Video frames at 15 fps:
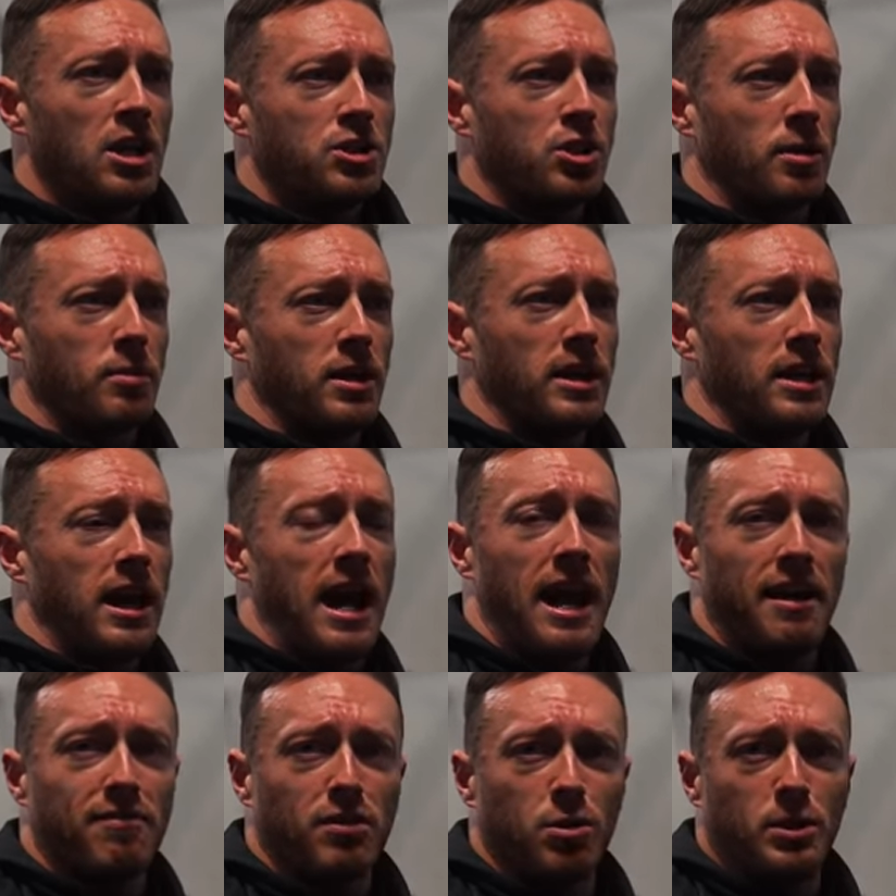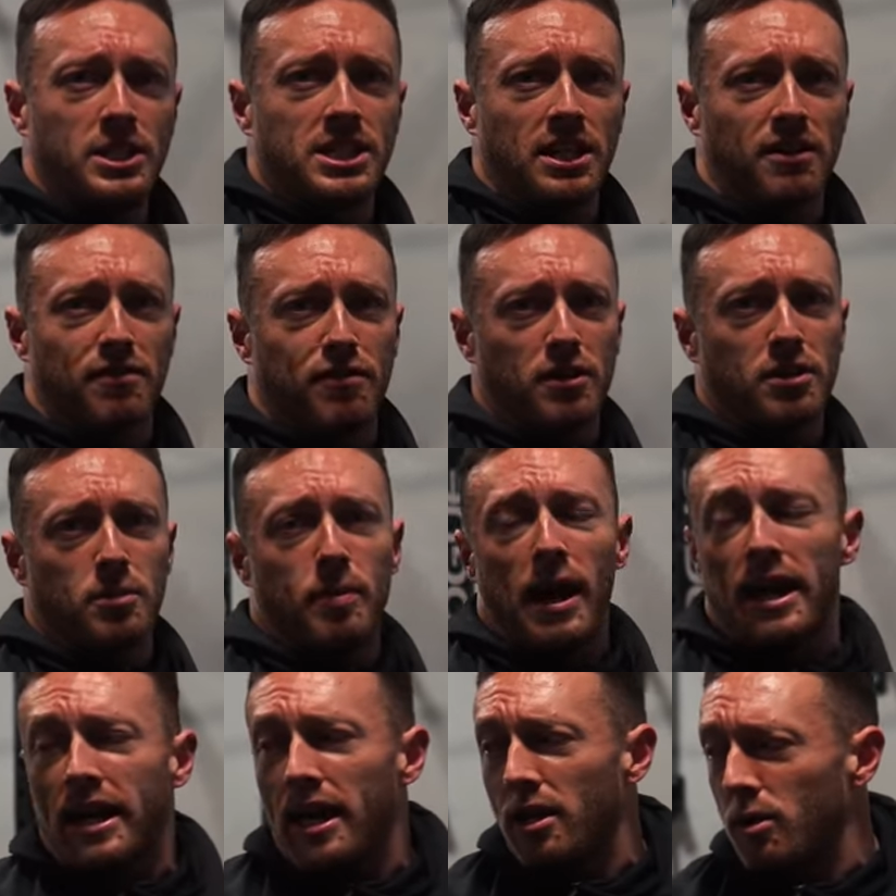So I'm gonna have Luis get a further
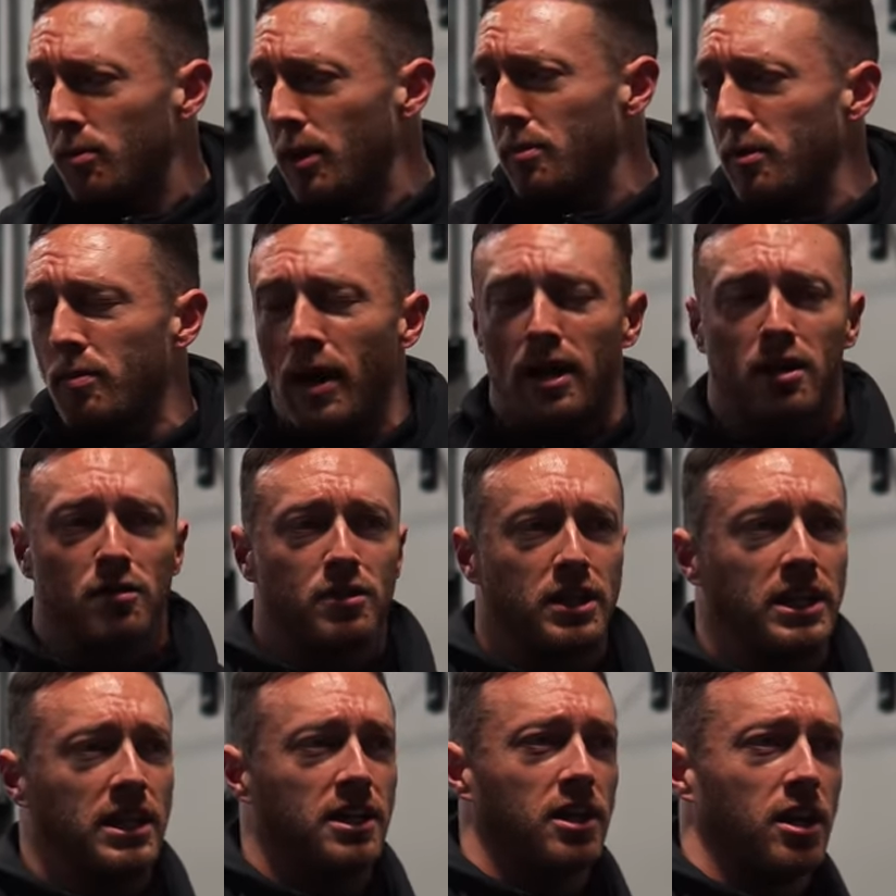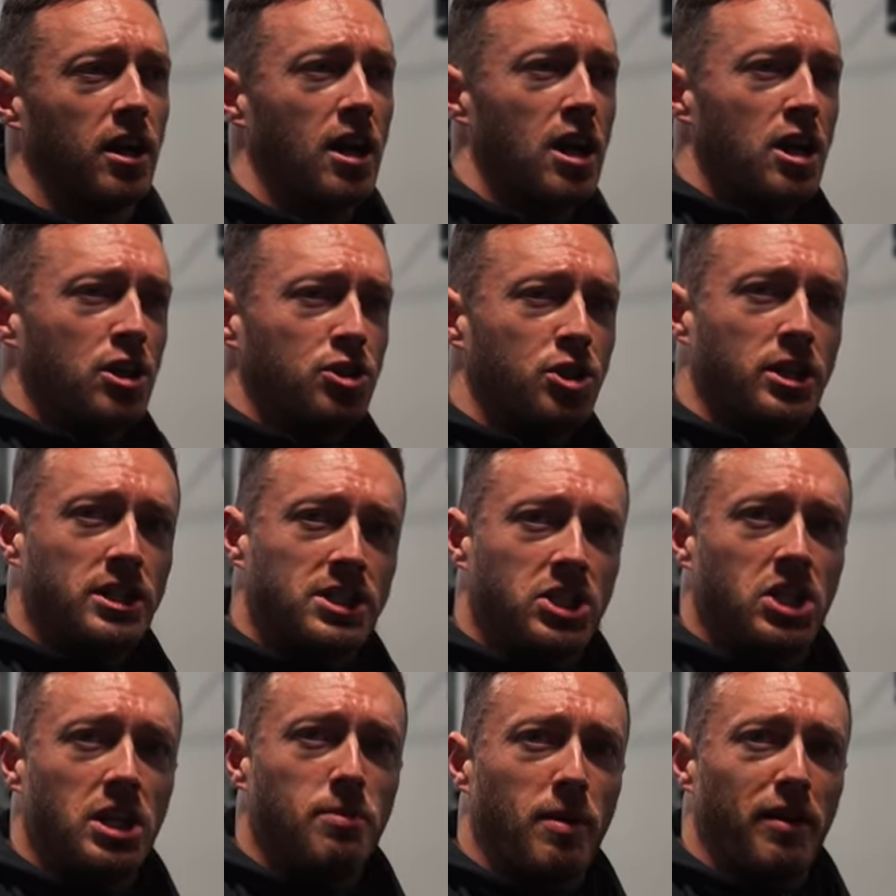back angle, maybe back over here, so you can
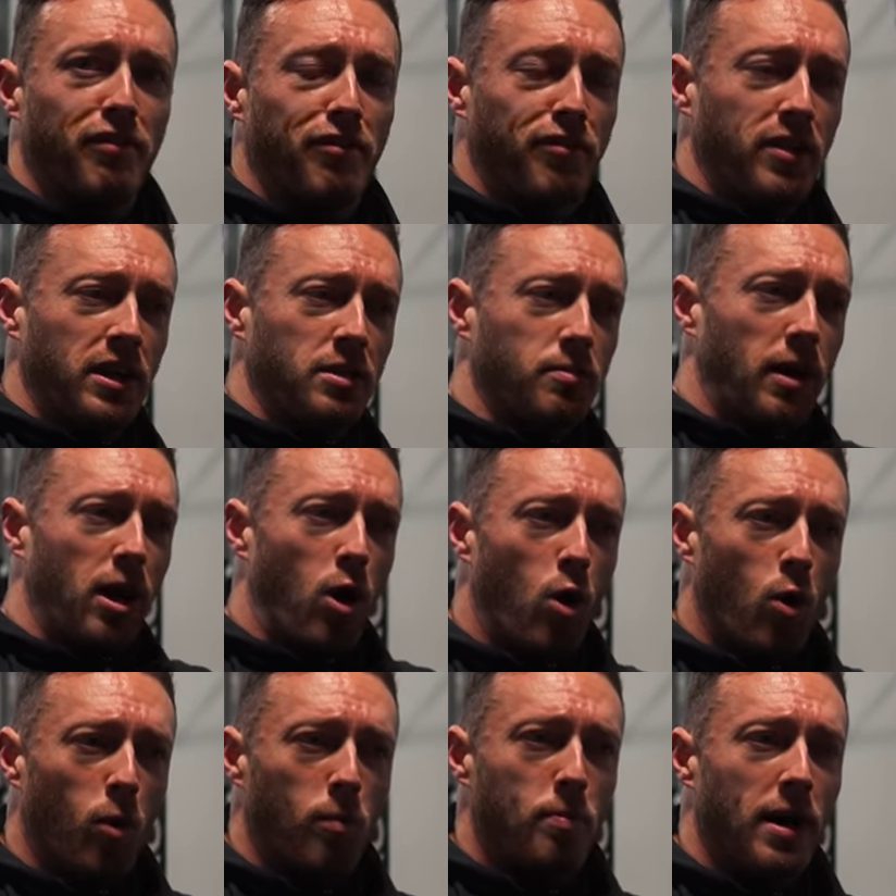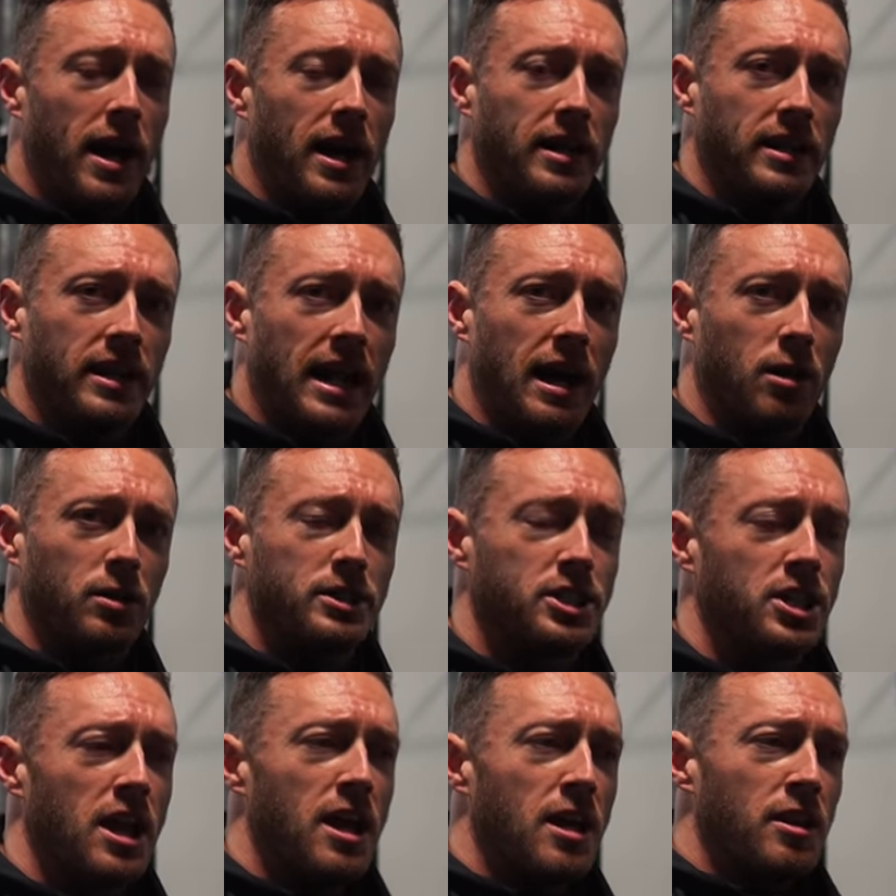see my feet and my whole body and how
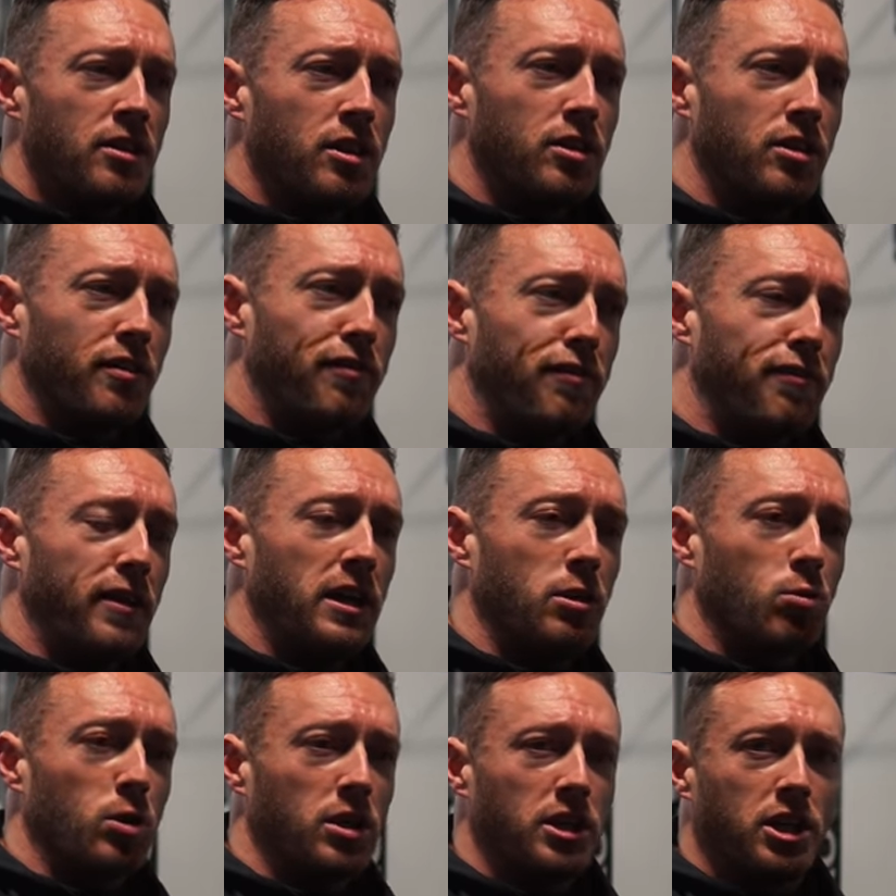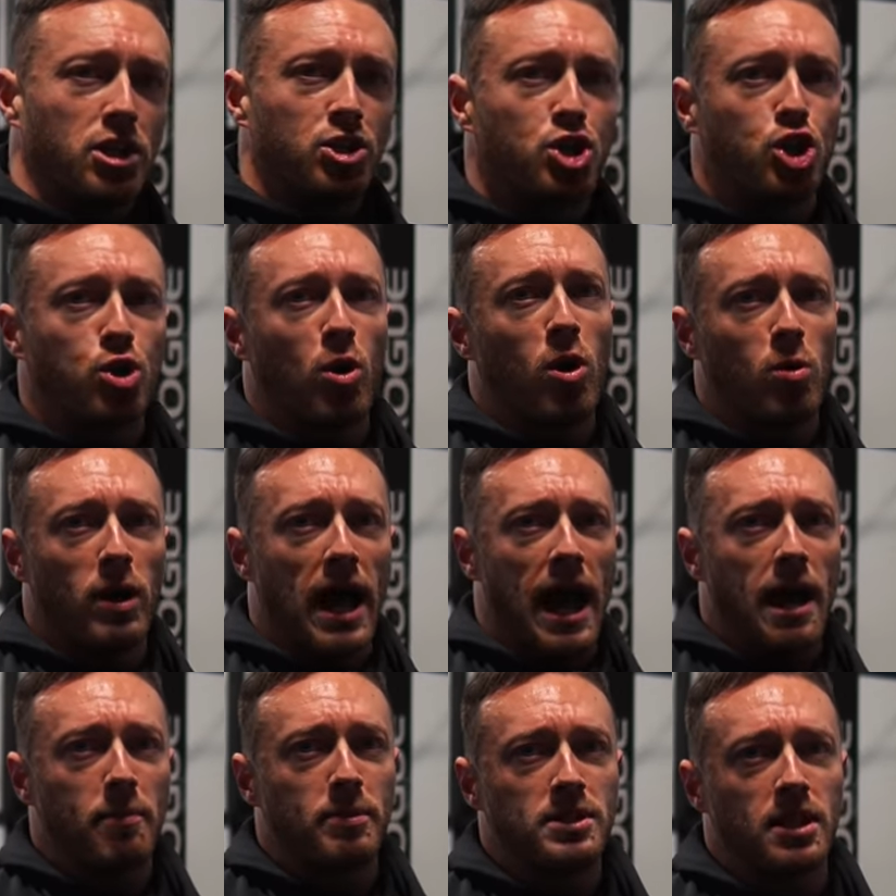it's, the feet really control what
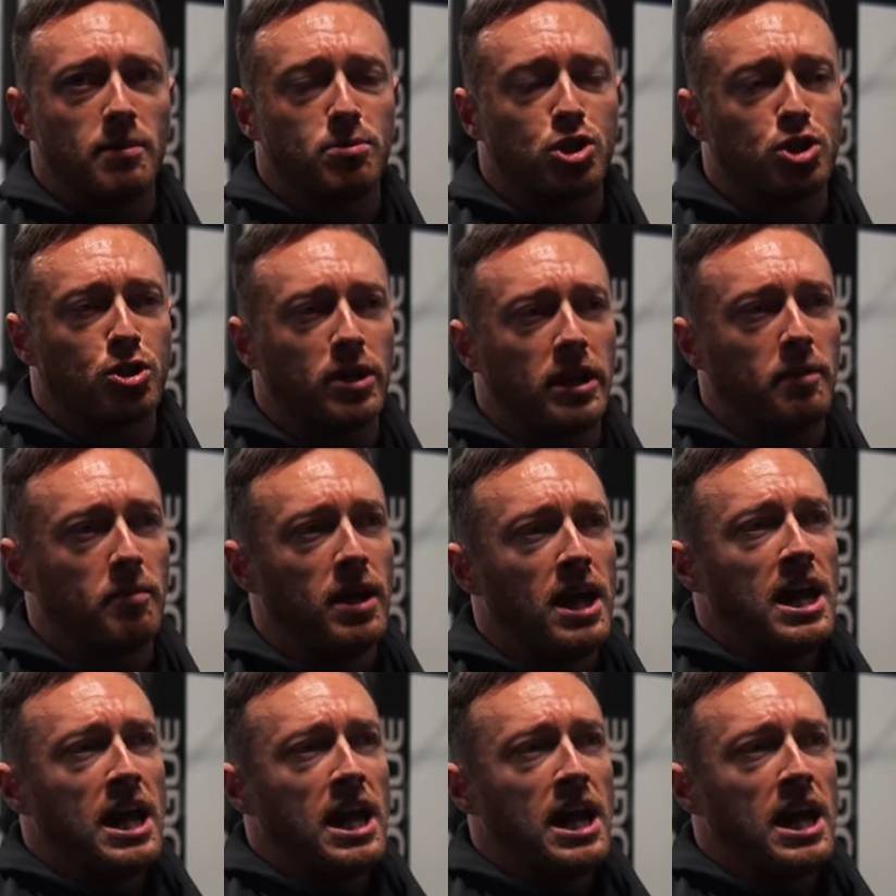happens upstream.